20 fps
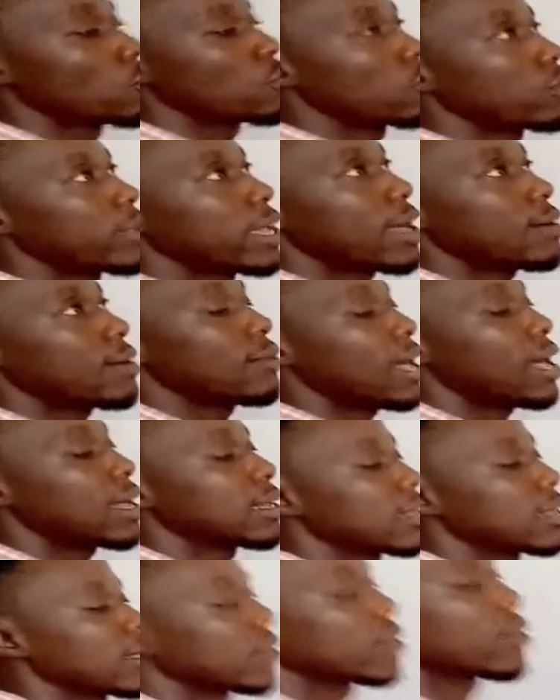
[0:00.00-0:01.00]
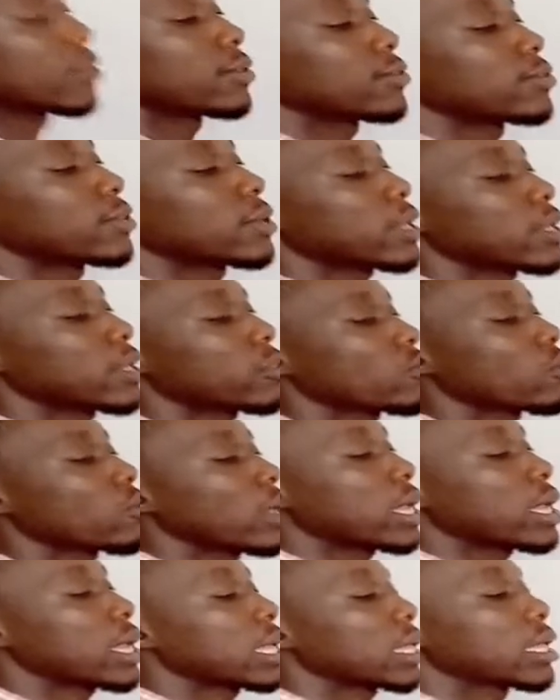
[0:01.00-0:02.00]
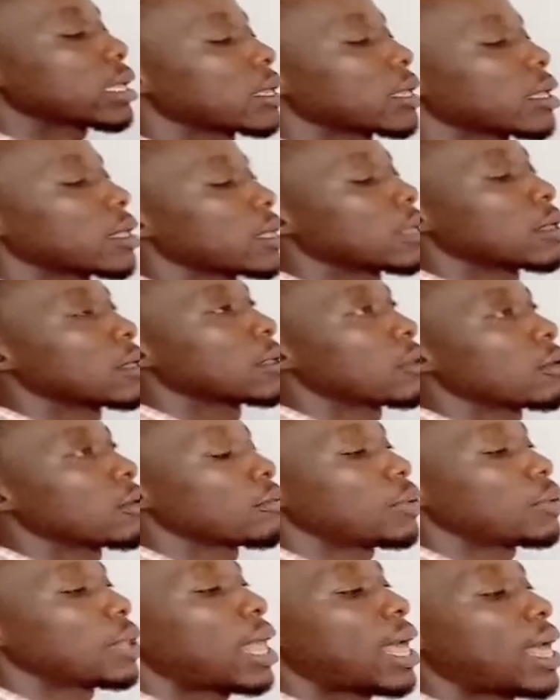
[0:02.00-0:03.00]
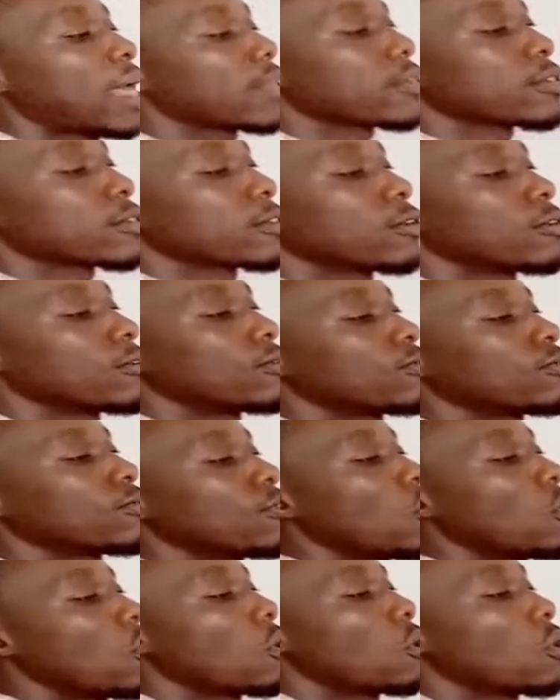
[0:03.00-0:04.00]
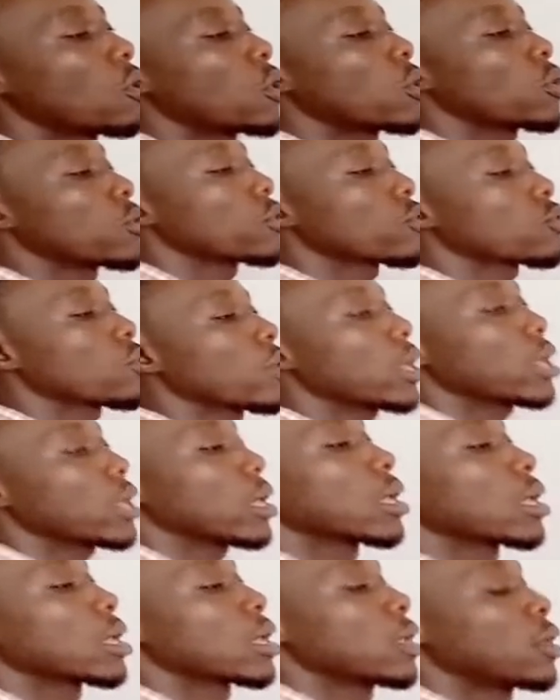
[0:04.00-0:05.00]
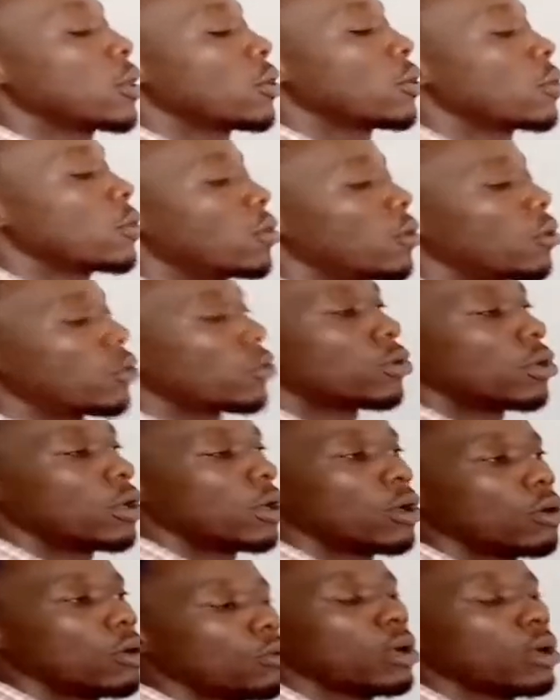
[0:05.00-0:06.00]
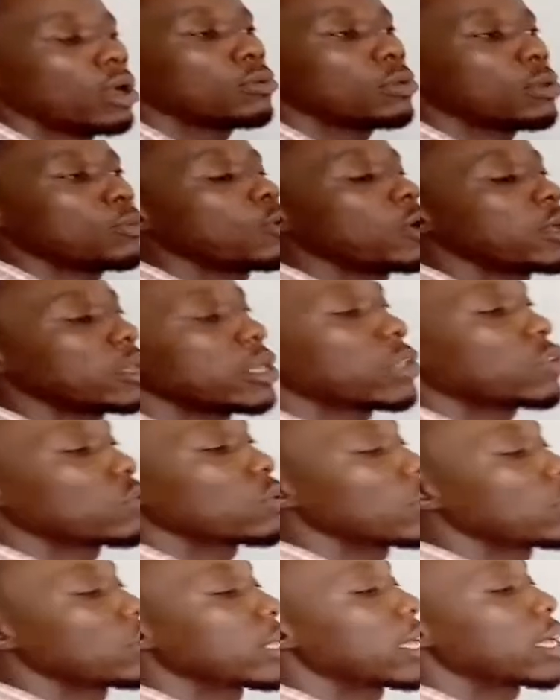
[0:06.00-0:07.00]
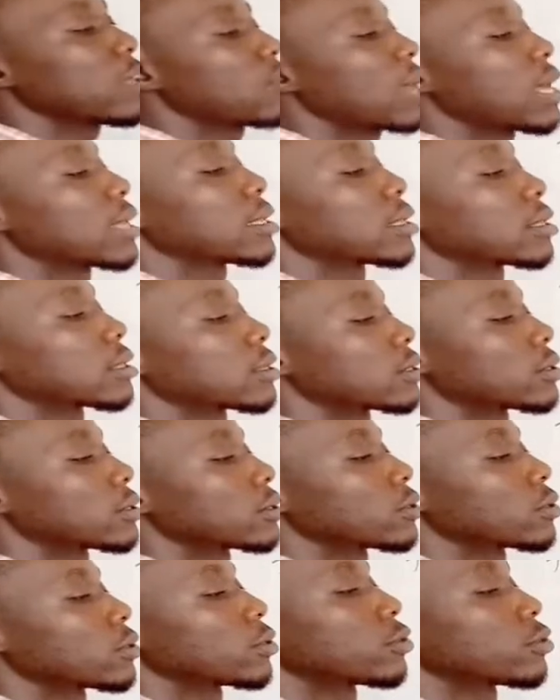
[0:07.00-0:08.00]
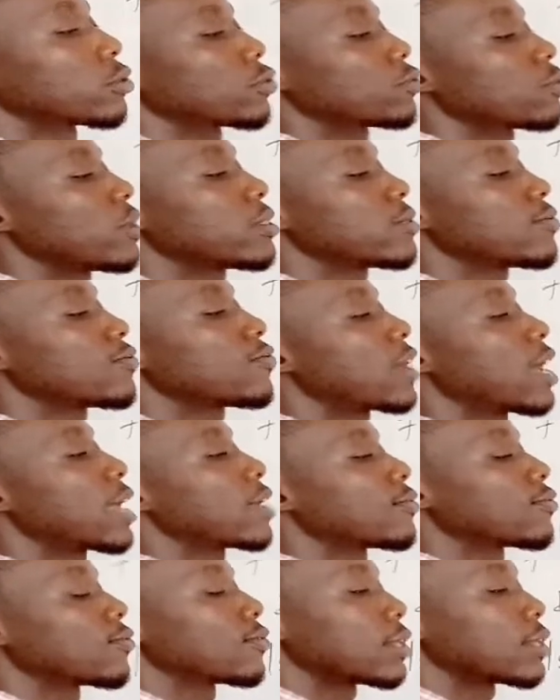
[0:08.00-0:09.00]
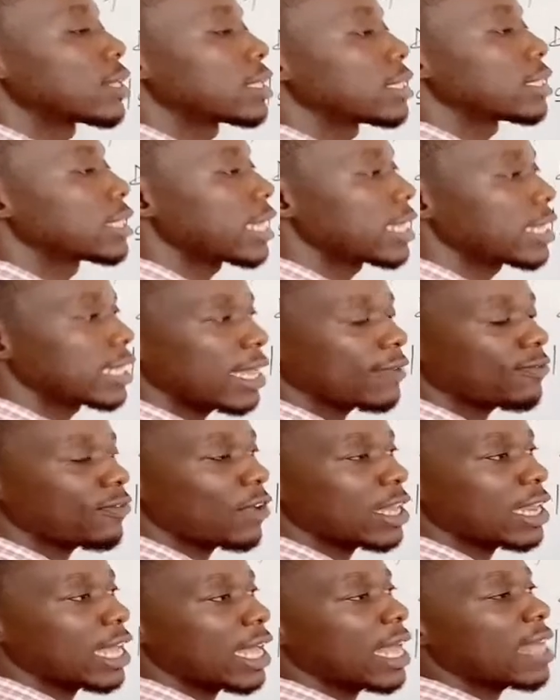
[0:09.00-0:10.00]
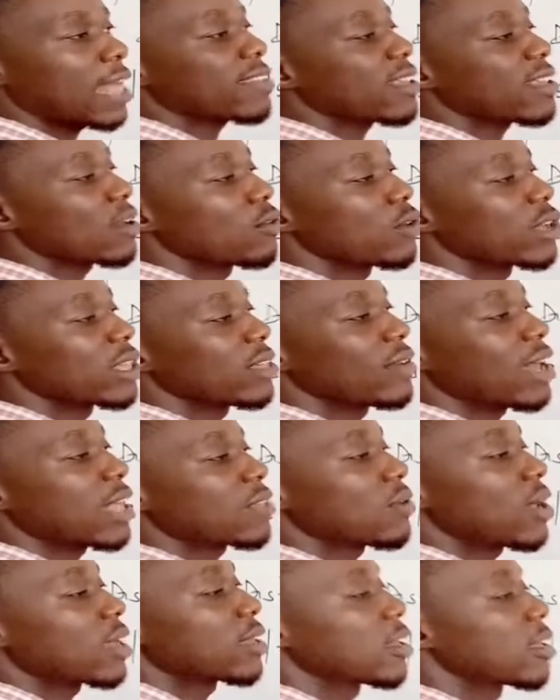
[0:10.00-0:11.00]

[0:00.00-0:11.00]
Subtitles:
So we have what? 3 squared plus 4 squared. When we point this one, we get what? 25. Then the final answer will give us what?